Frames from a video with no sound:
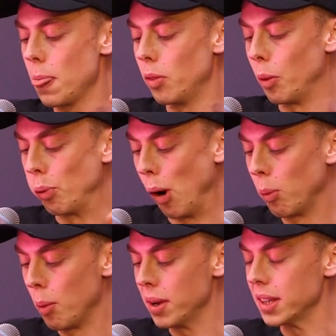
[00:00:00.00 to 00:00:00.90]
The
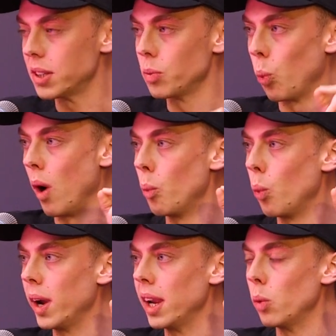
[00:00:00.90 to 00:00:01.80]
problem is when
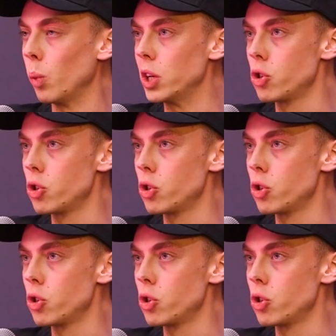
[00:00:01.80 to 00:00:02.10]
we